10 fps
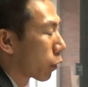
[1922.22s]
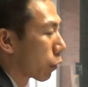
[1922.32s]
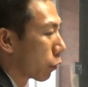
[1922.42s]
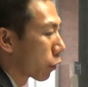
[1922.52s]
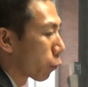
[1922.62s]

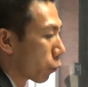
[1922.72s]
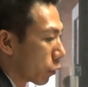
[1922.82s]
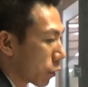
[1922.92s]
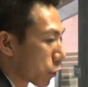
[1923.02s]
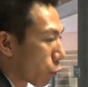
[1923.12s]
look
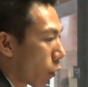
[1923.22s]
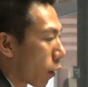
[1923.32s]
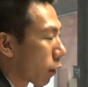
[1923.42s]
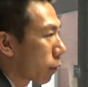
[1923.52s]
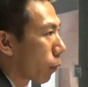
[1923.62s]
really
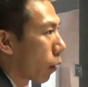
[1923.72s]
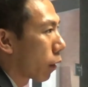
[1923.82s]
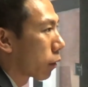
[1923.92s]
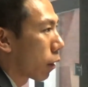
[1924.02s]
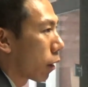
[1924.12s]
strong
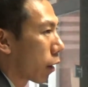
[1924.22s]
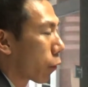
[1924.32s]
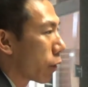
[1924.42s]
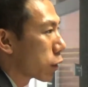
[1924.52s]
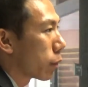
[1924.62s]
on a
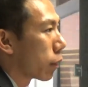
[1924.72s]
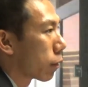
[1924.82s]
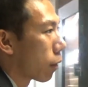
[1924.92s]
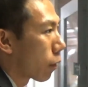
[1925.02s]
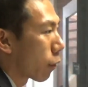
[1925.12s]
resume
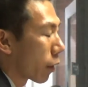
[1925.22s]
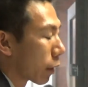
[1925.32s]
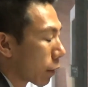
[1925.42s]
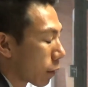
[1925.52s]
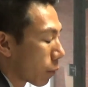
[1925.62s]
or on a
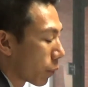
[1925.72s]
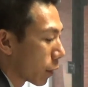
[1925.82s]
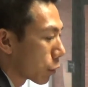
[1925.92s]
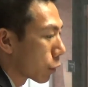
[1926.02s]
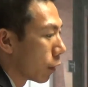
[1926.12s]
LinkedIn
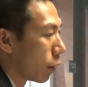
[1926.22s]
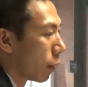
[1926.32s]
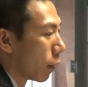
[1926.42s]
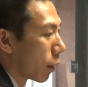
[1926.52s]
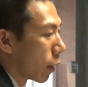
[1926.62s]
page.
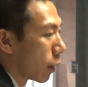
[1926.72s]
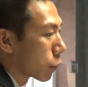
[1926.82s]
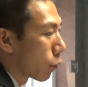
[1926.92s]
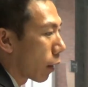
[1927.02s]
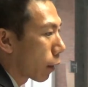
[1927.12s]
And
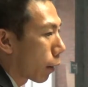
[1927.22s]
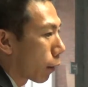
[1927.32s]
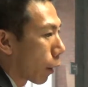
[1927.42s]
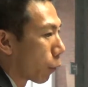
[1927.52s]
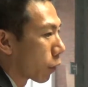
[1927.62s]
so
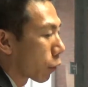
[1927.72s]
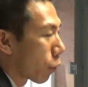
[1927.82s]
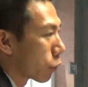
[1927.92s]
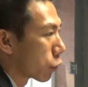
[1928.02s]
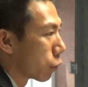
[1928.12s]
I would
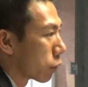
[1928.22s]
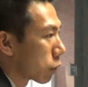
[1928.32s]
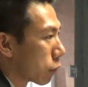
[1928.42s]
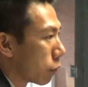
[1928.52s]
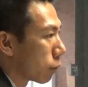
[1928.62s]
encourage students
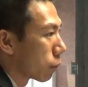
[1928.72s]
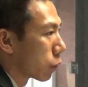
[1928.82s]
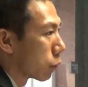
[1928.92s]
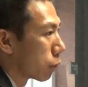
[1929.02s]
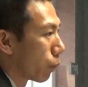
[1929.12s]
to
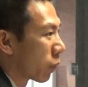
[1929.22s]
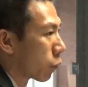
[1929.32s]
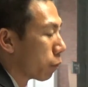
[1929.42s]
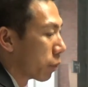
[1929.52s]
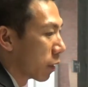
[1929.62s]

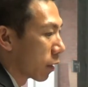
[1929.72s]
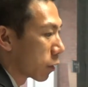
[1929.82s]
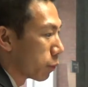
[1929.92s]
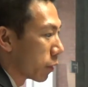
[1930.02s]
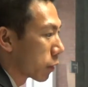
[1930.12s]
be as
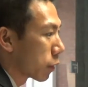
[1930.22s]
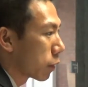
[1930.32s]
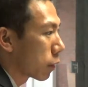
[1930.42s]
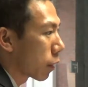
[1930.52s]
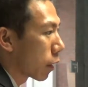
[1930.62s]

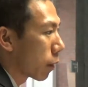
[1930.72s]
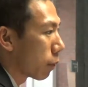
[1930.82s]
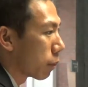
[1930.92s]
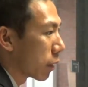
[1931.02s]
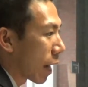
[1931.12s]
busy,
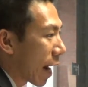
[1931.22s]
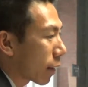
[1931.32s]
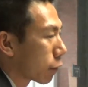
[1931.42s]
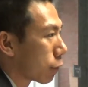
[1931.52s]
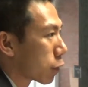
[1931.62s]
be
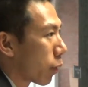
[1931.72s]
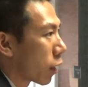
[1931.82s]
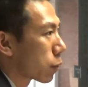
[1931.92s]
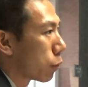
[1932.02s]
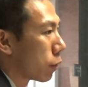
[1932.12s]
active as
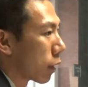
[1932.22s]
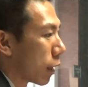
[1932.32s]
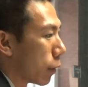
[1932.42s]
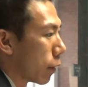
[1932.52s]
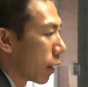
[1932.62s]
possible
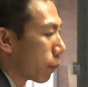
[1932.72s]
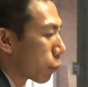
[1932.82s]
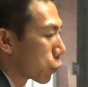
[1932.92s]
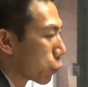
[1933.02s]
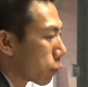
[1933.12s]
in
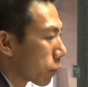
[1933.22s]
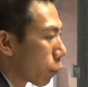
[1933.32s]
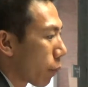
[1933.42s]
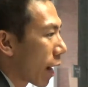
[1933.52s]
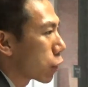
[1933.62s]
pursuing their
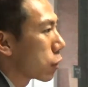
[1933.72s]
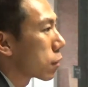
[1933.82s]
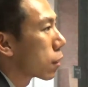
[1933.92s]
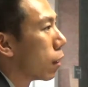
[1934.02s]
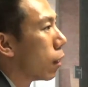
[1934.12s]

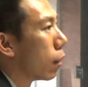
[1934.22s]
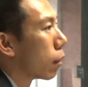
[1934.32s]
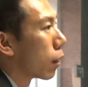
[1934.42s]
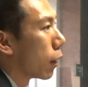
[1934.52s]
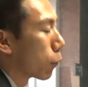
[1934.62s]
passions.
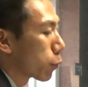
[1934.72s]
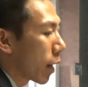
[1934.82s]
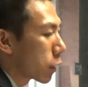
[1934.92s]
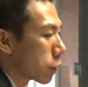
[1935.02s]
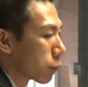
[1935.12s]
And those
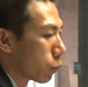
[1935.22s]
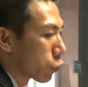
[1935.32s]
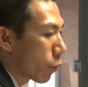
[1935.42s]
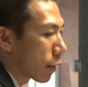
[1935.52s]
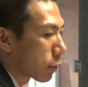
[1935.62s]
passions will
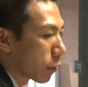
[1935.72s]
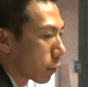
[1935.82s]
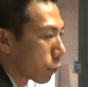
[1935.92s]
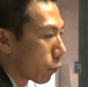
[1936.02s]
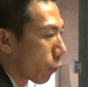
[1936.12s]
translate
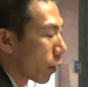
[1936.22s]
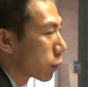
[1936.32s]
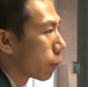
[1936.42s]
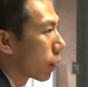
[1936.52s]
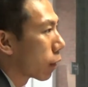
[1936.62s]
to their
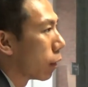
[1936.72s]
resume